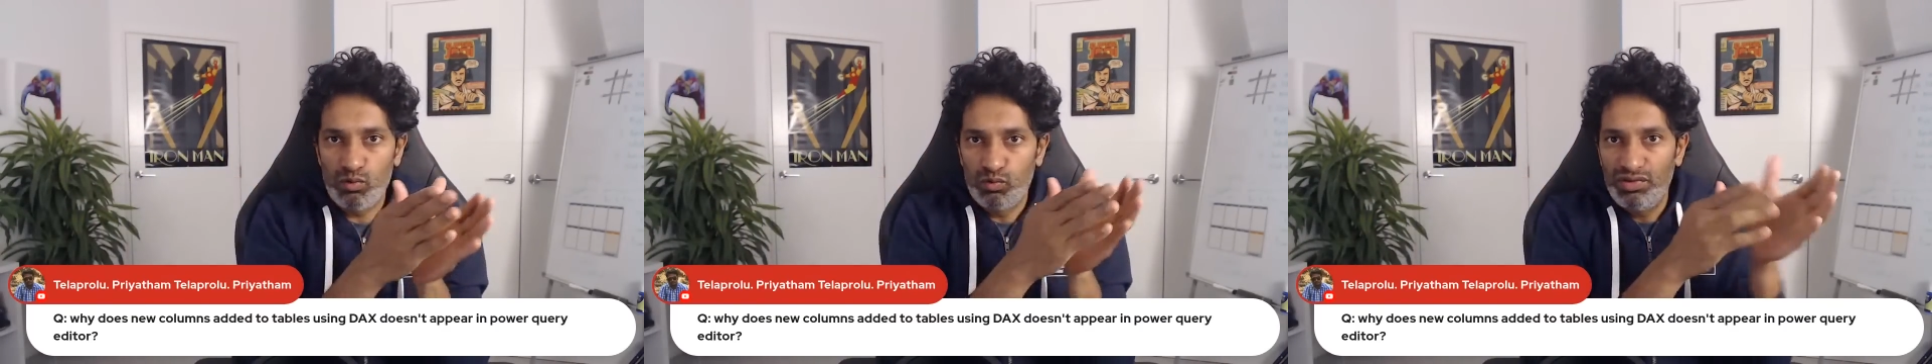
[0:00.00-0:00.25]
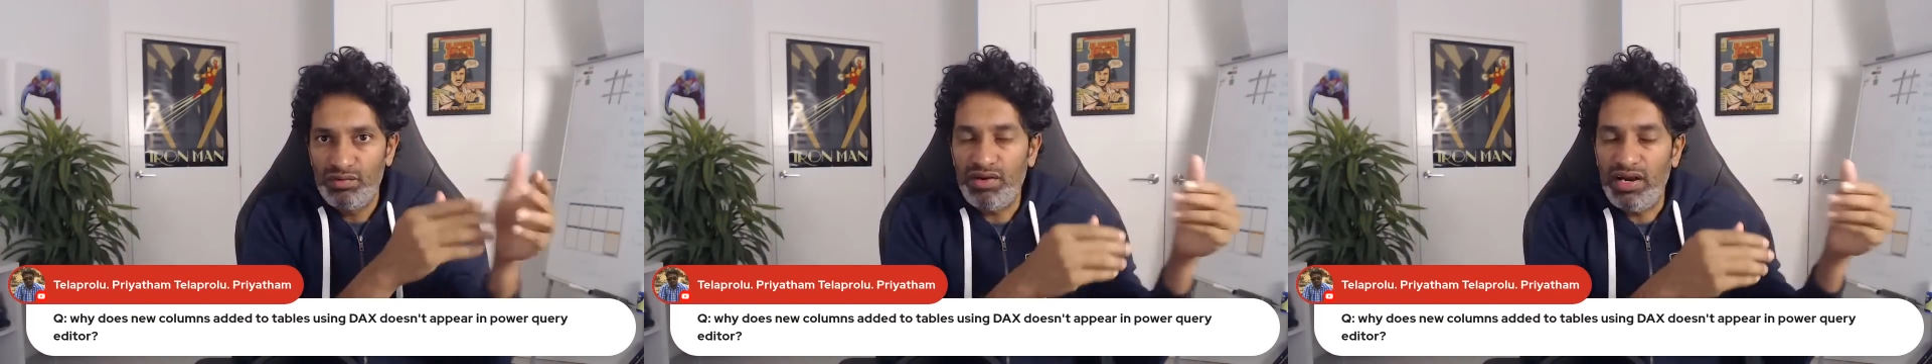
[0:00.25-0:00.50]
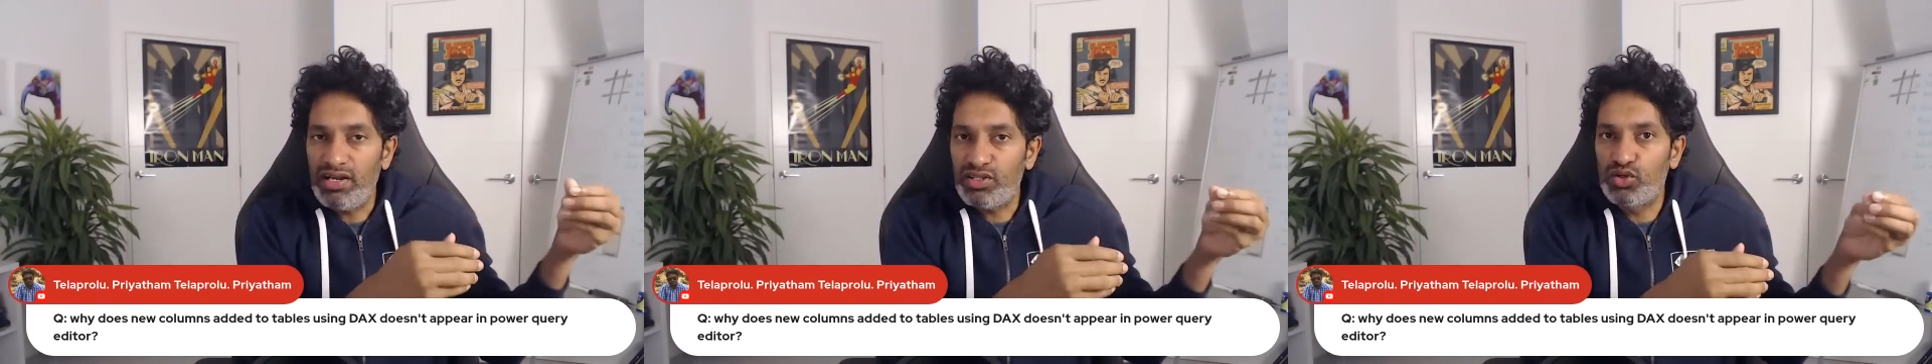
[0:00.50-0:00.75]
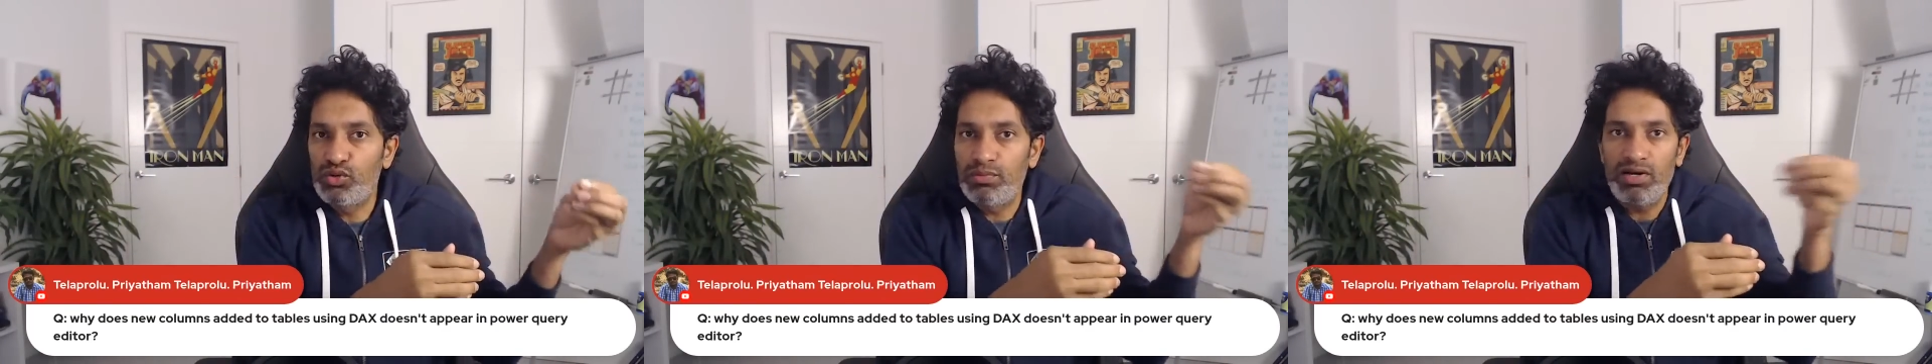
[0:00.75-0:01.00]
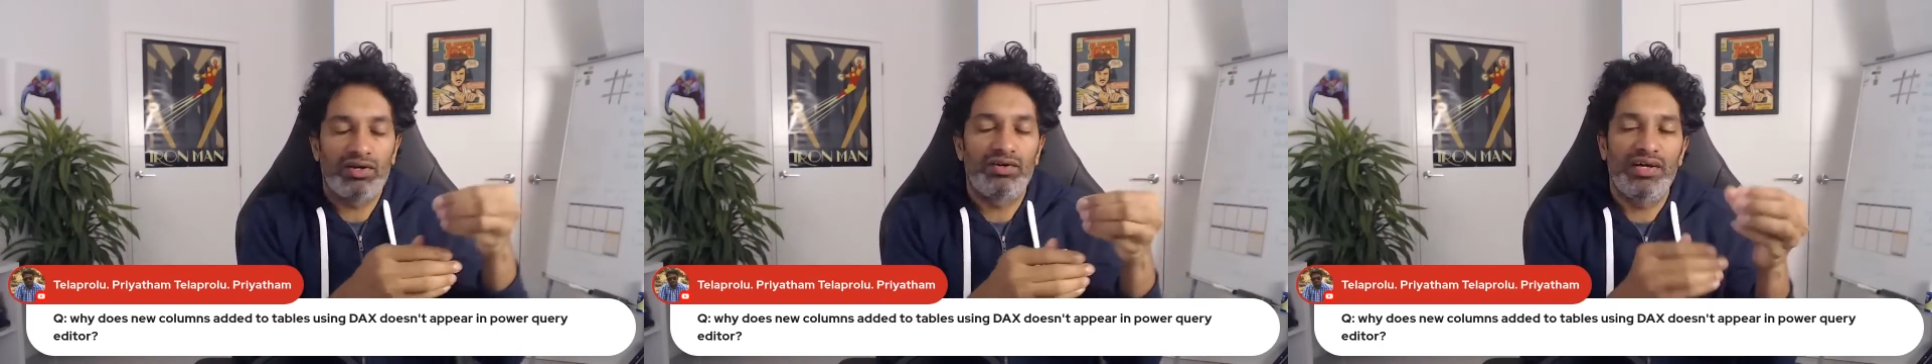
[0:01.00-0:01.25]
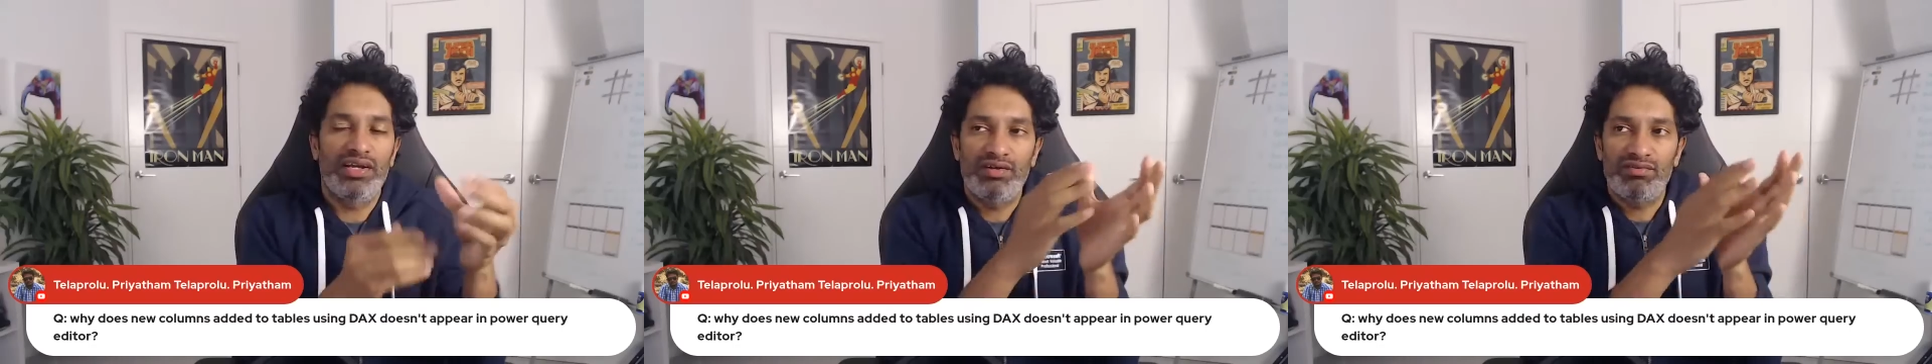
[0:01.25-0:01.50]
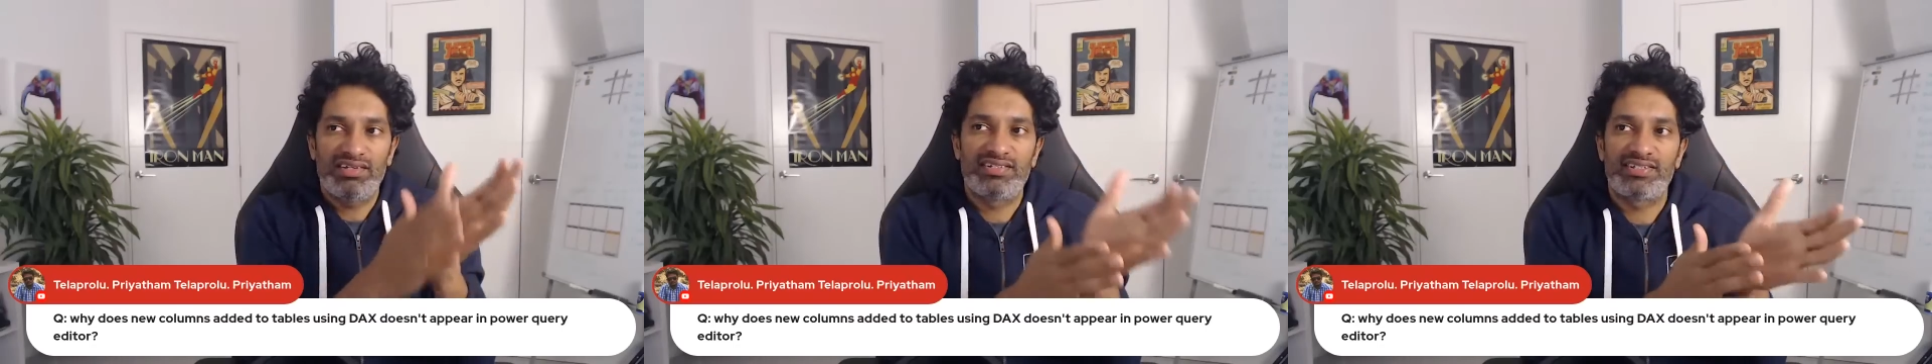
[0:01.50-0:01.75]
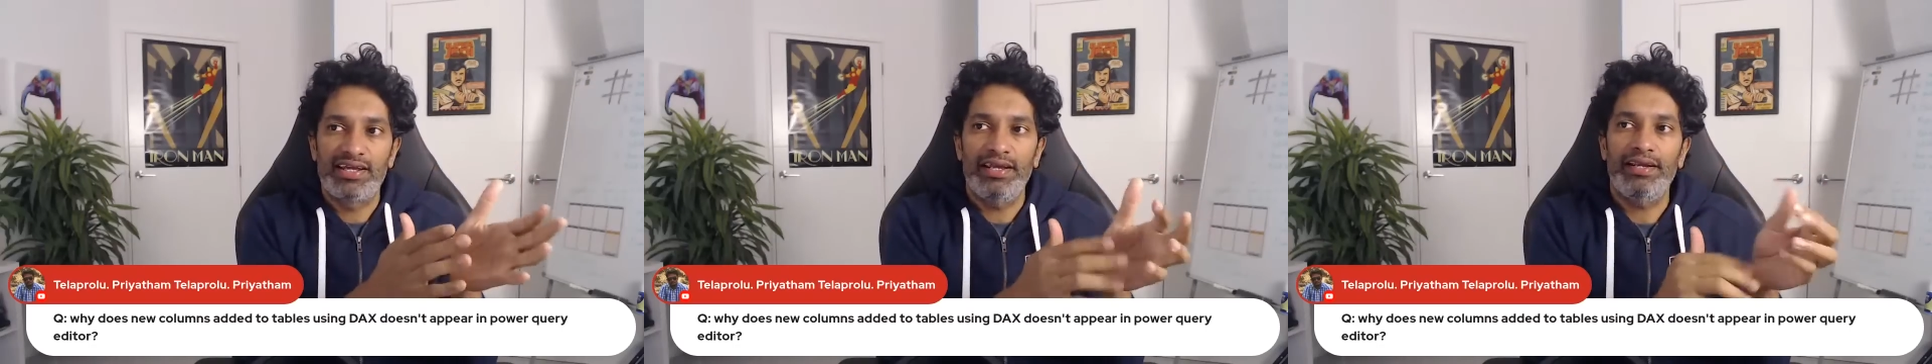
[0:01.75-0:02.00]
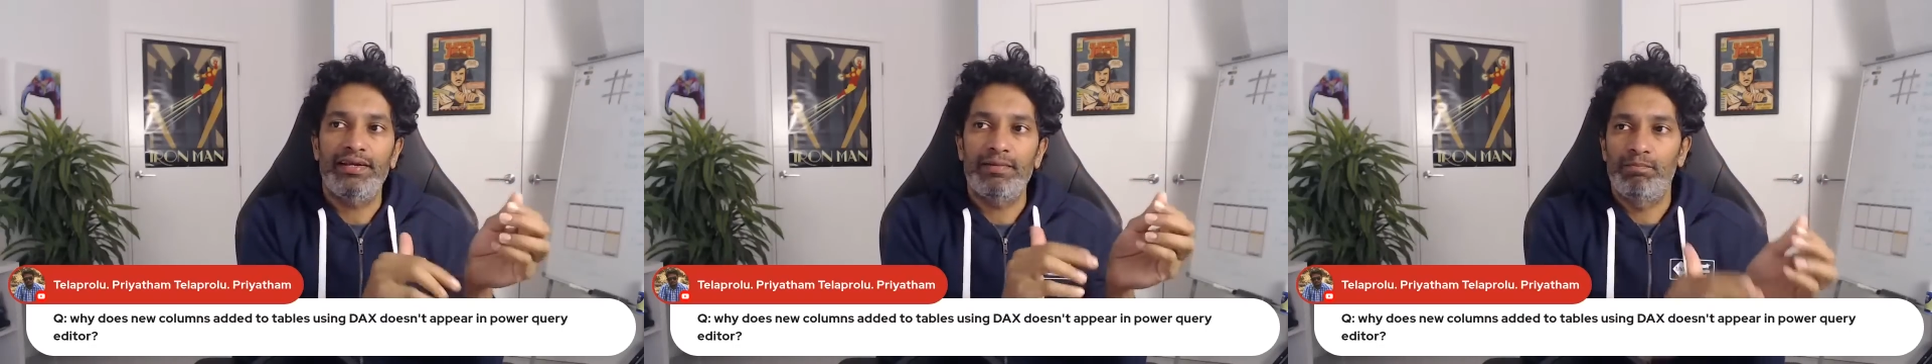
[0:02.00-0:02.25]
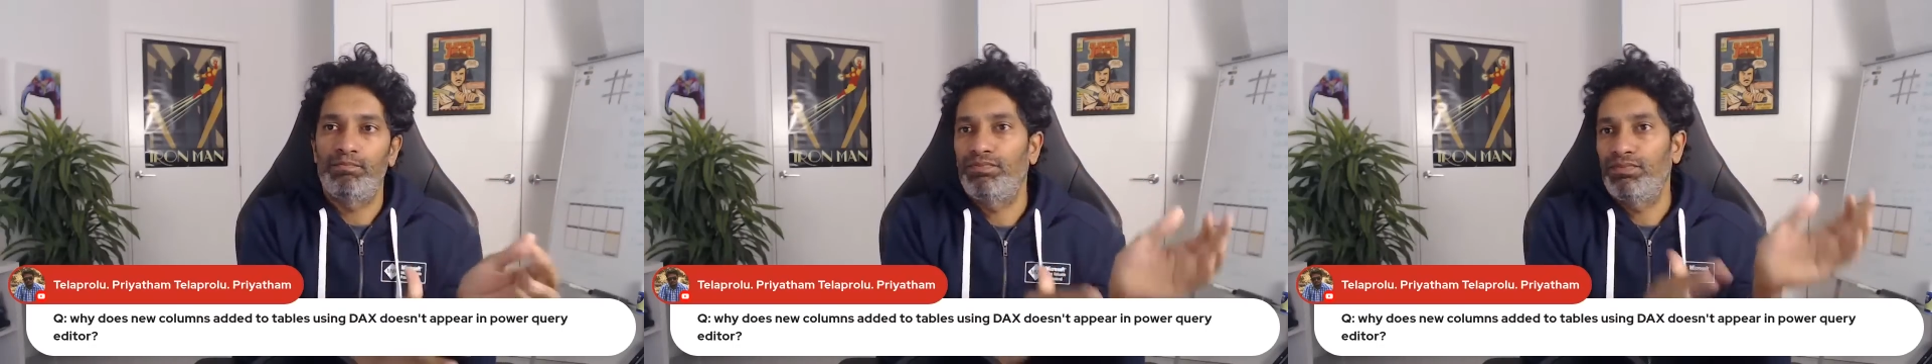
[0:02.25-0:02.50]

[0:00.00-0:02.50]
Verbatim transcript: we went through Power Query first gate,